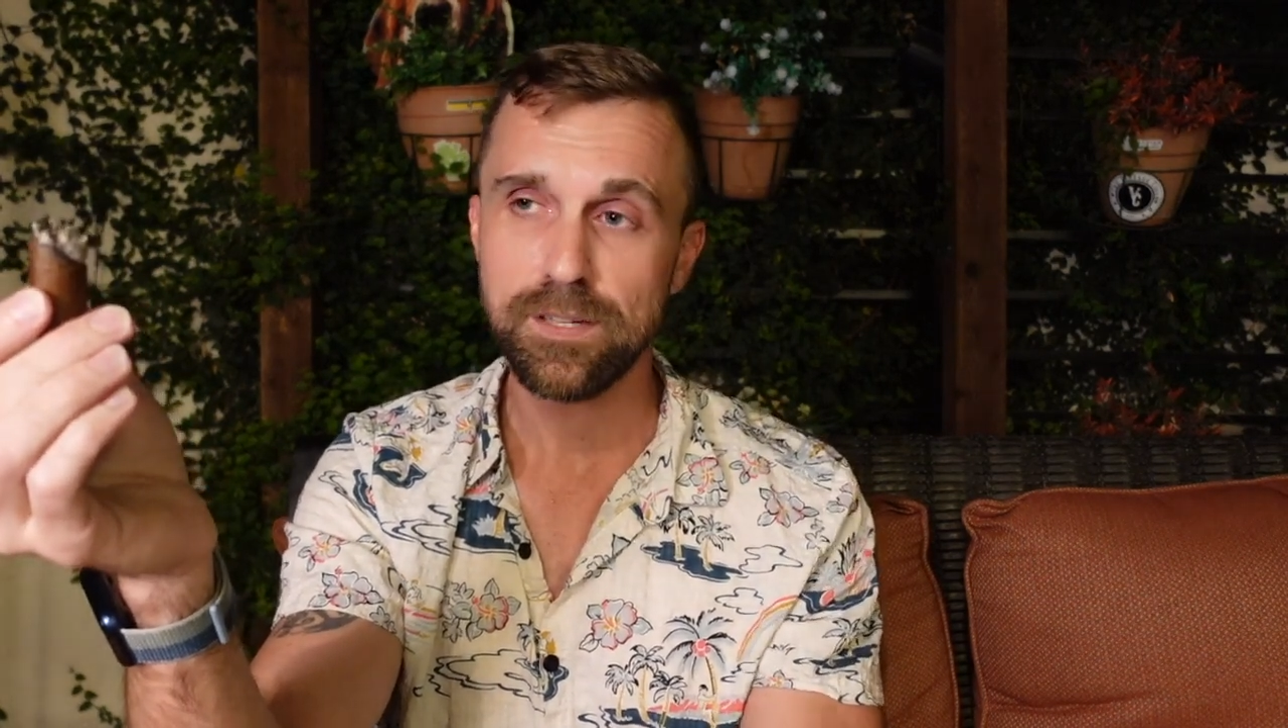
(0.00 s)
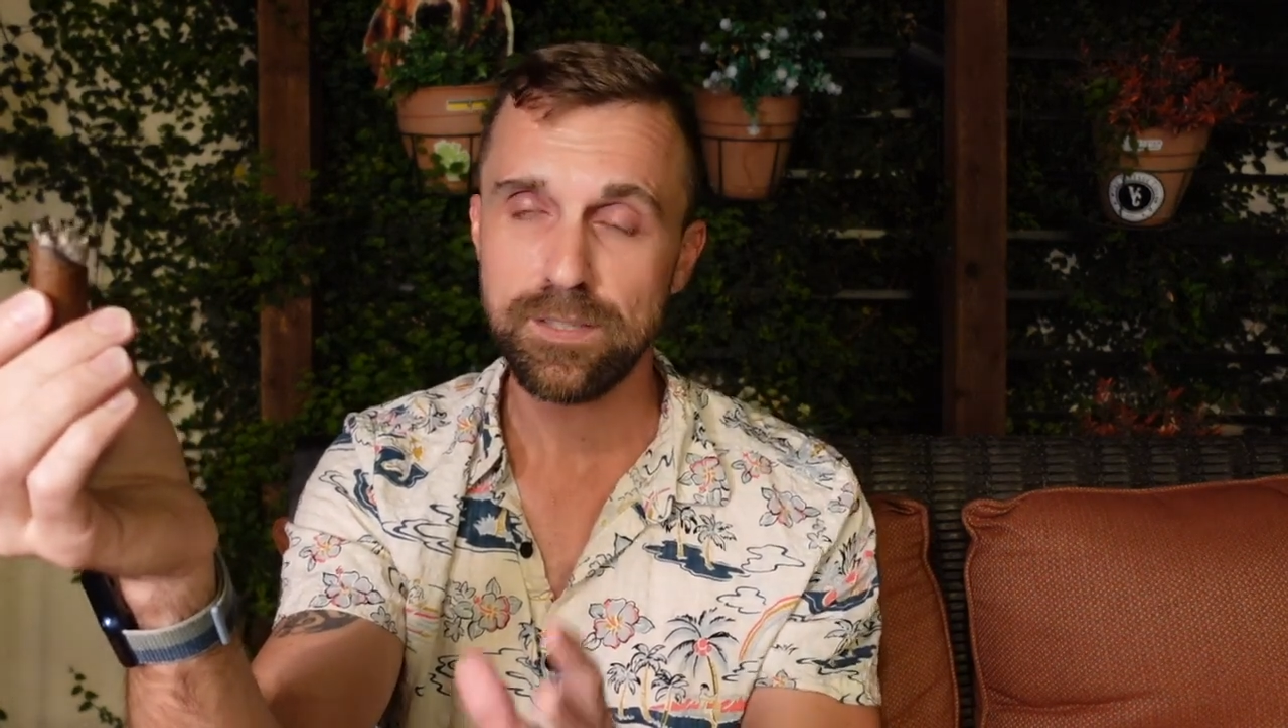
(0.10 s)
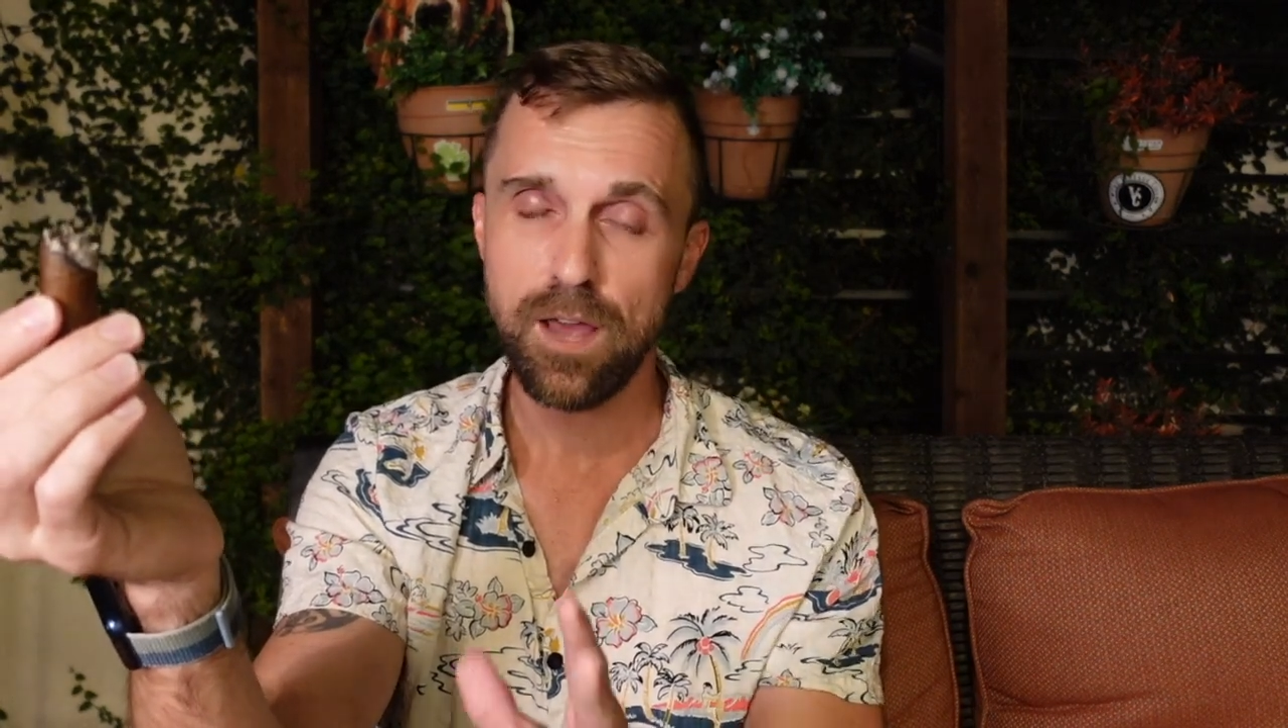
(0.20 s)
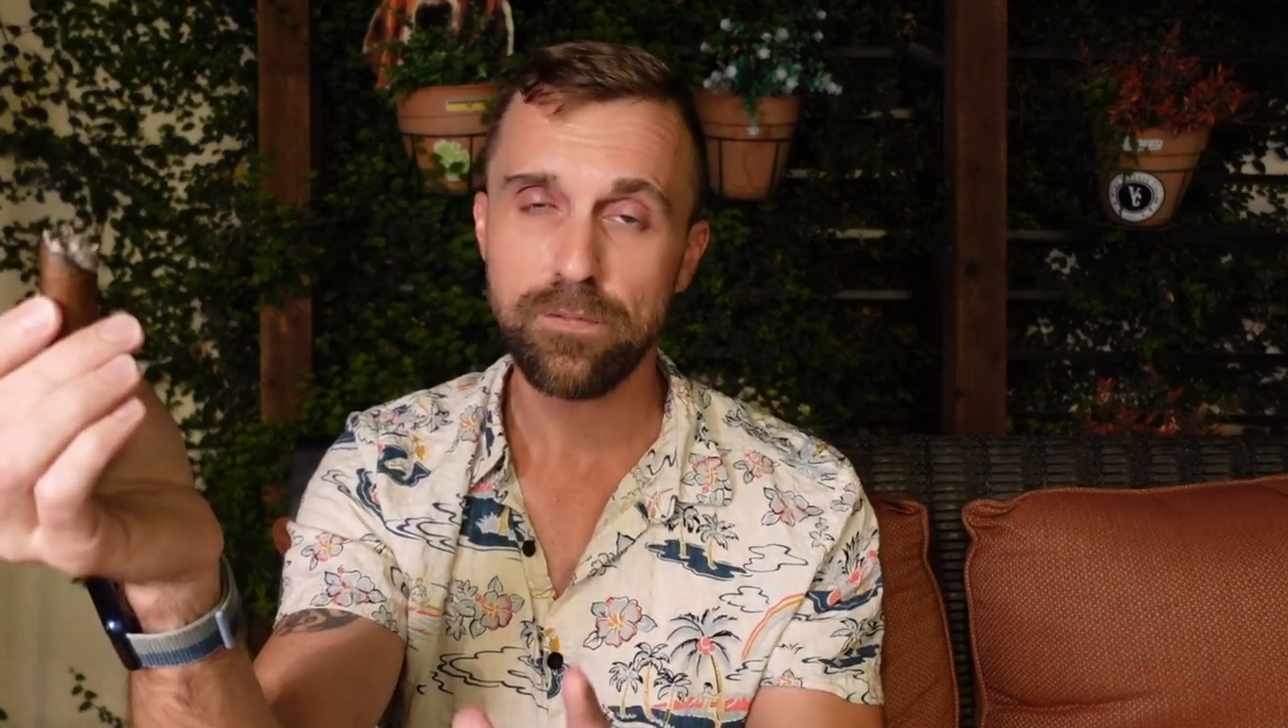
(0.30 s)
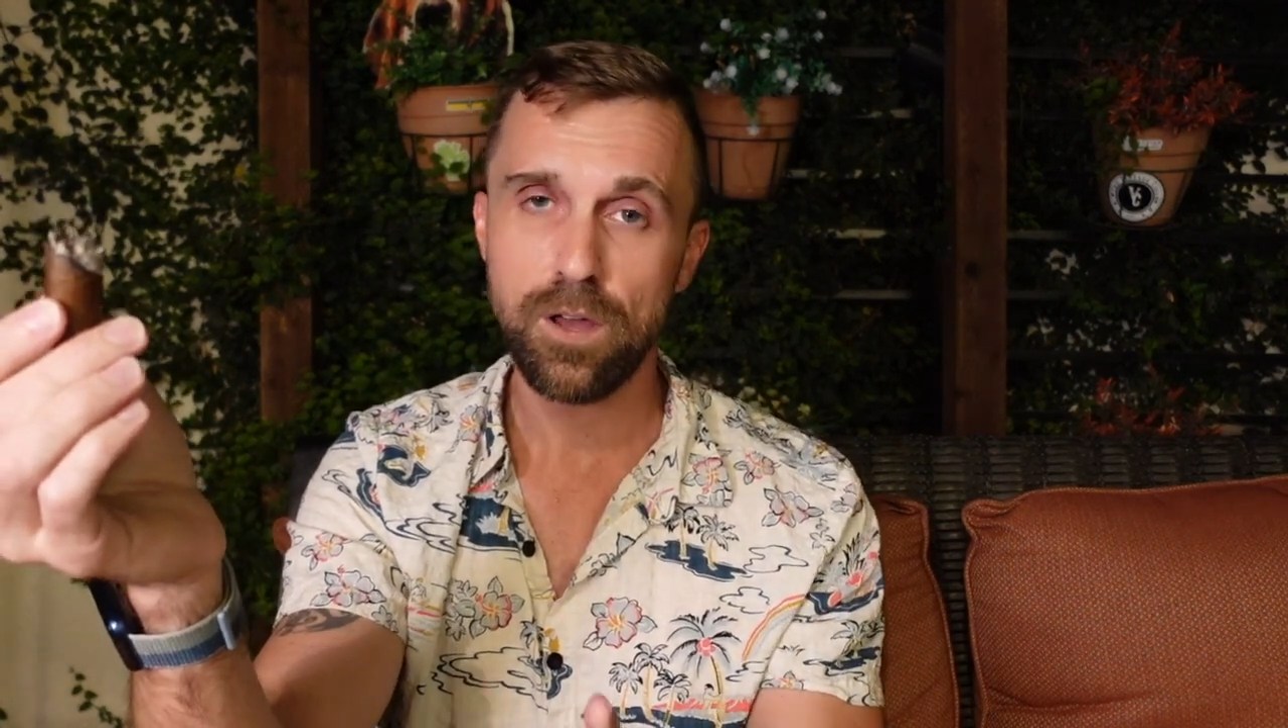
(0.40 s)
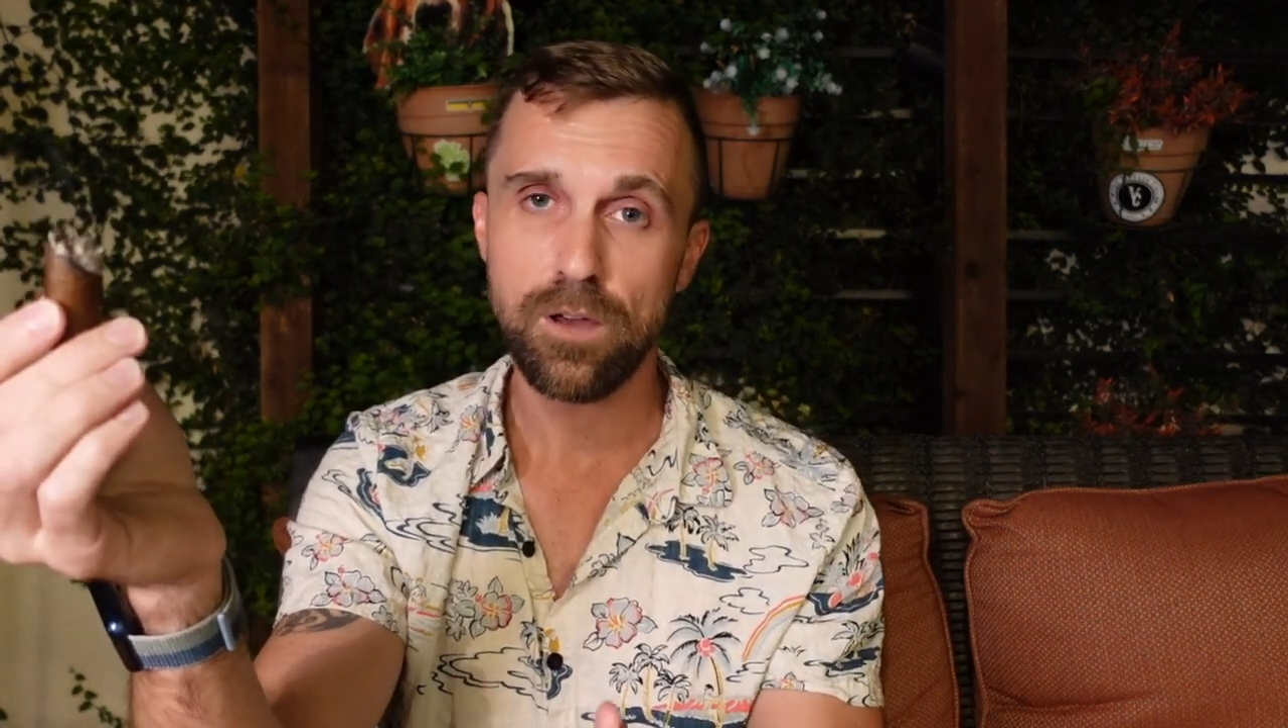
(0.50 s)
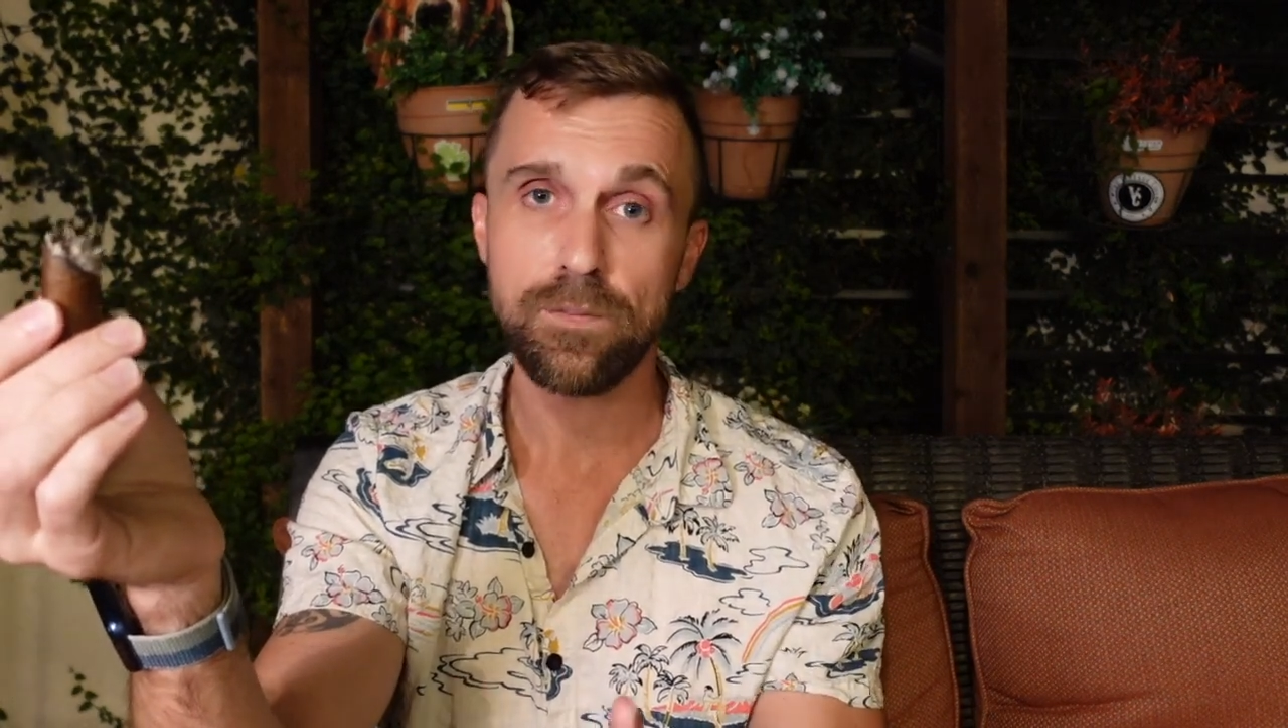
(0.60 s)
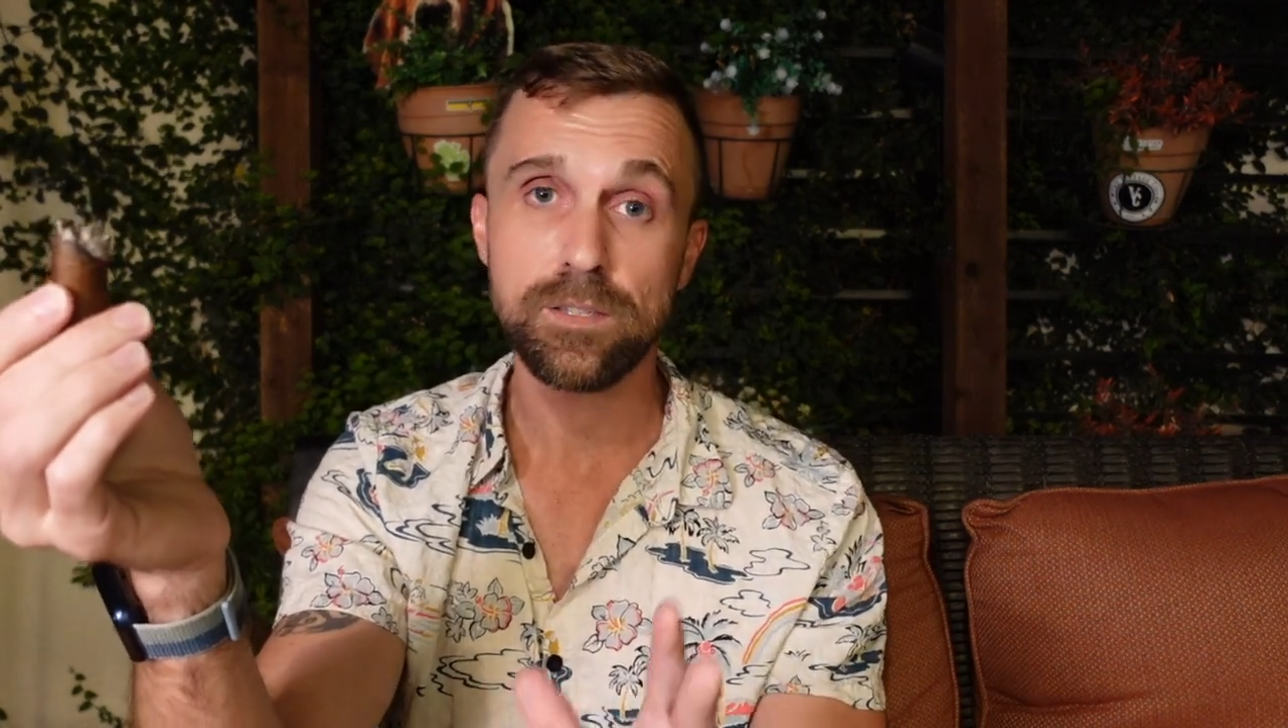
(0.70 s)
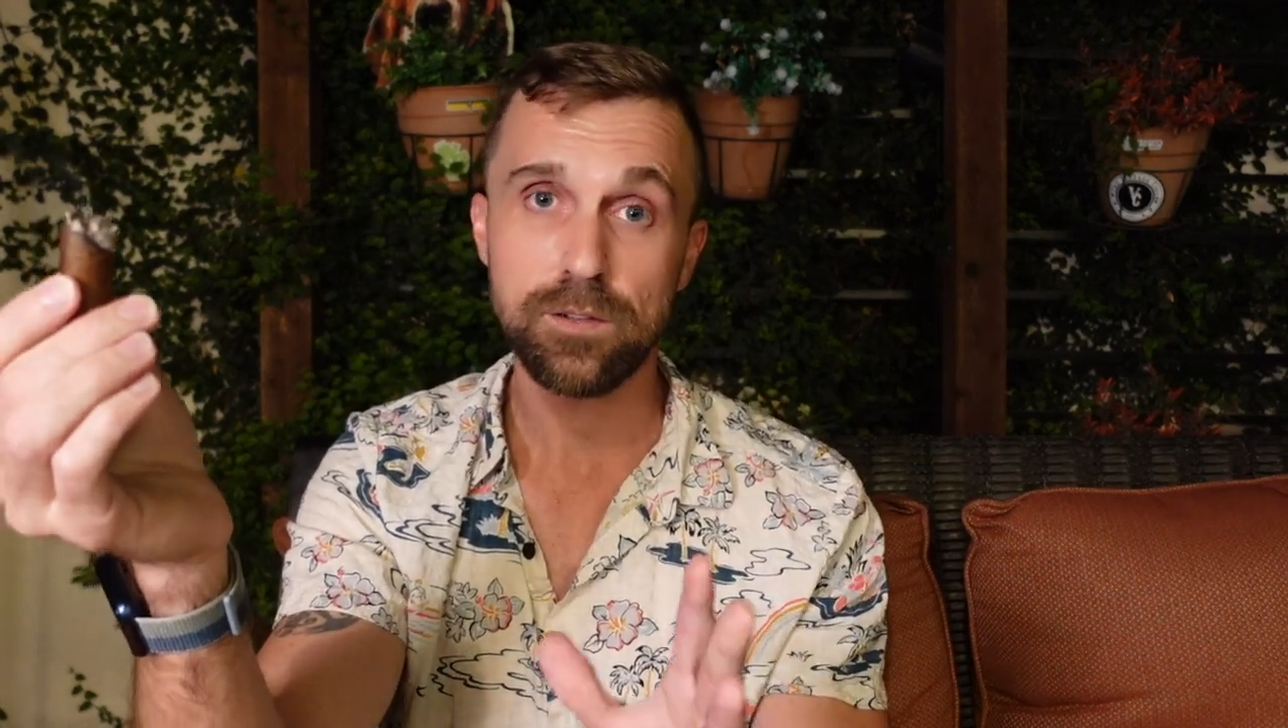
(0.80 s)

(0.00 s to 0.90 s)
Davidoff has